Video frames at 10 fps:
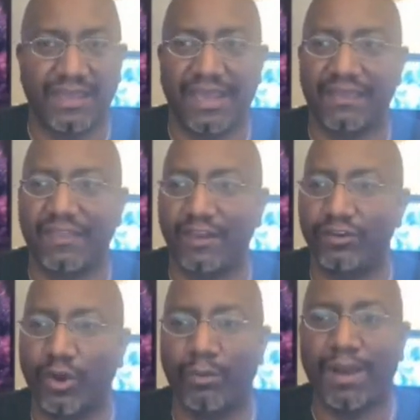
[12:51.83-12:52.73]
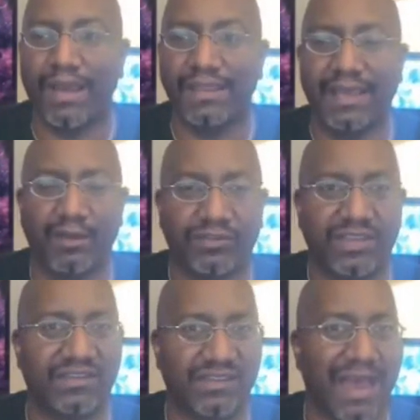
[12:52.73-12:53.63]
and that nobody else
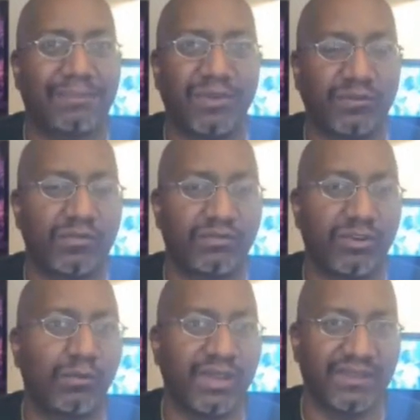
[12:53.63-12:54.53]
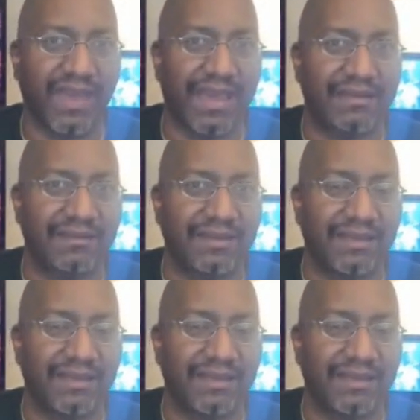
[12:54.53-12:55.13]
can stop you from doing that.